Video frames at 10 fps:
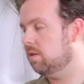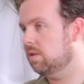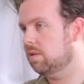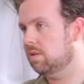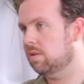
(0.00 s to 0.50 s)

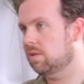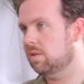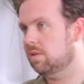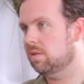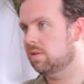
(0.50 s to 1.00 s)

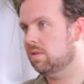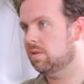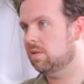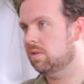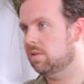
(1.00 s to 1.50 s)

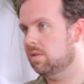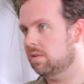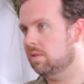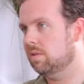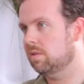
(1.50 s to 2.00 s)

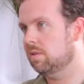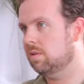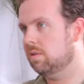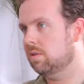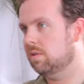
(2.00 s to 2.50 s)

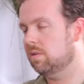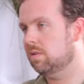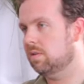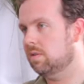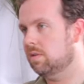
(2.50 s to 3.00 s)

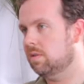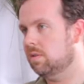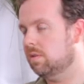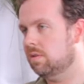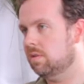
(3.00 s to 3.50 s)

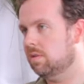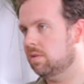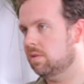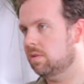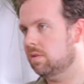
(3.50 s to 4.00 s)

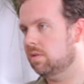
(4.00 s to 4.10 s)
The person shown says nothing.